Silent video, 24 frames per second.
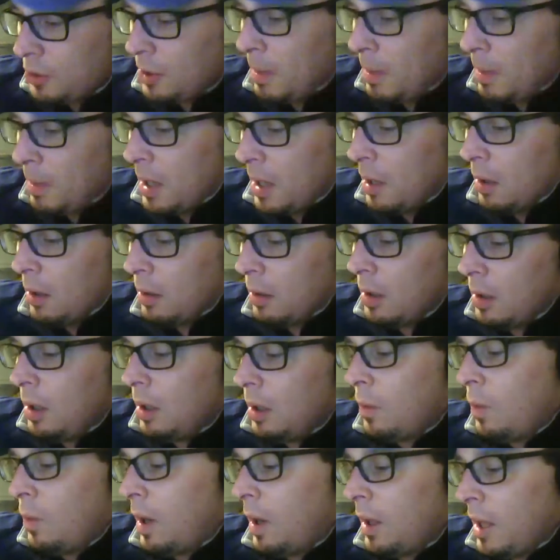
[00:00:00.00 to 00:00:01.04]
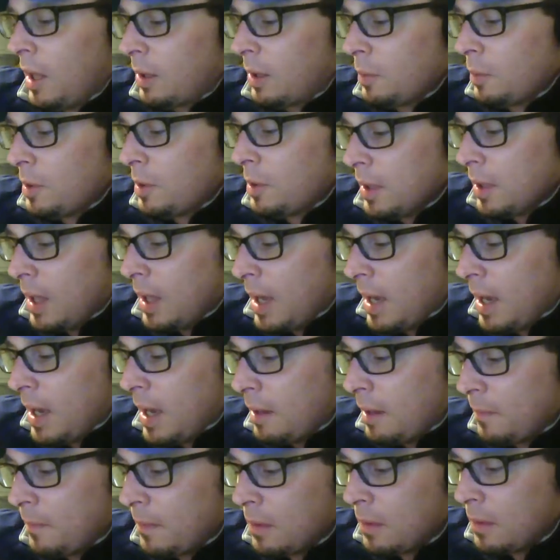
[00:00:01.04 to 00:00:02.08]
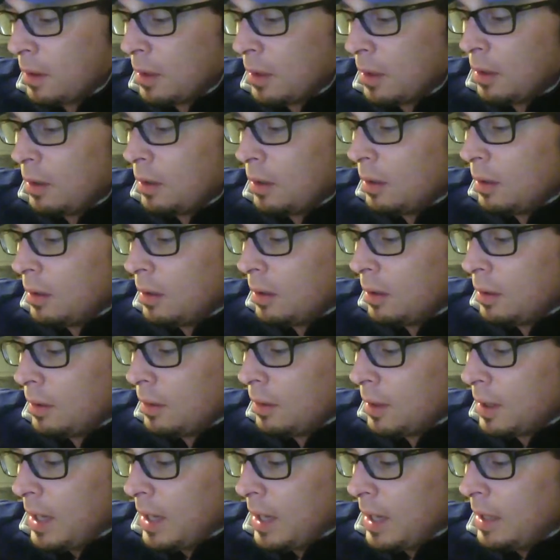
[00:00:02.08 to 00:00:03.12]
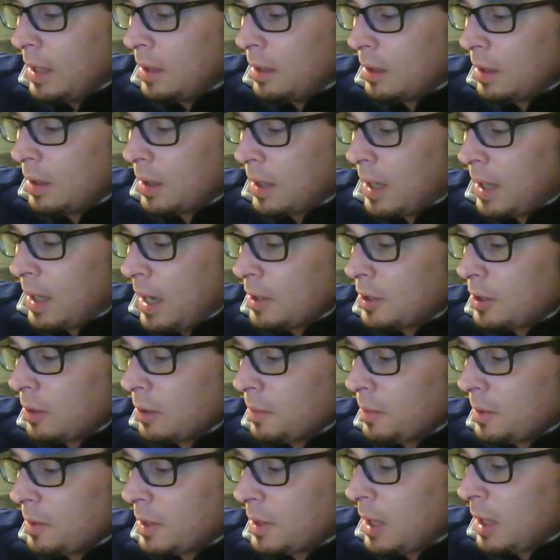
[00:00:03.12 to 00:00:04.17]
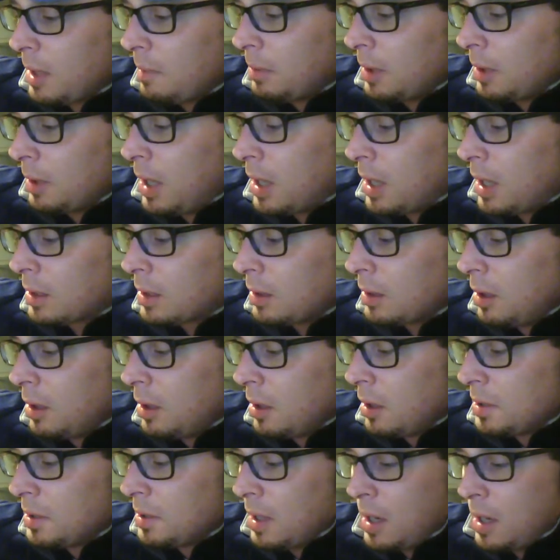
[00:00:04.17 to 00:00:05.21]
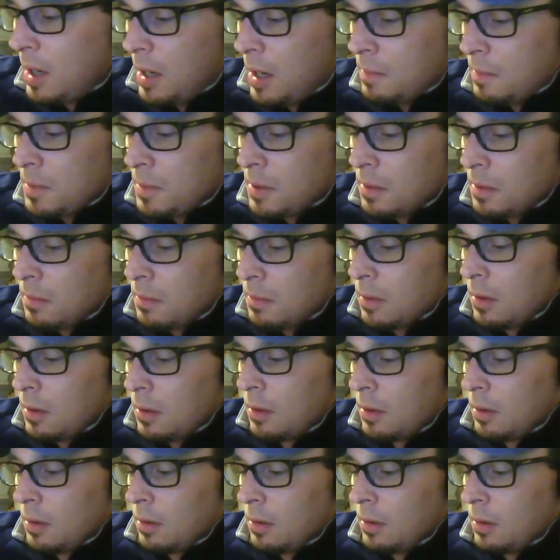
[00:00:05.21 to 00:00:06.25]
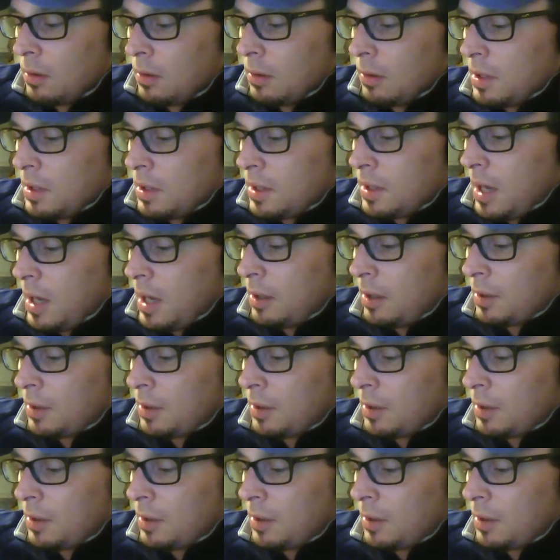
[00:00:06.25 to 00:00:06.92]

there's the bell. While Ed was alive, the gate into the castle was kept locked at all times. The sign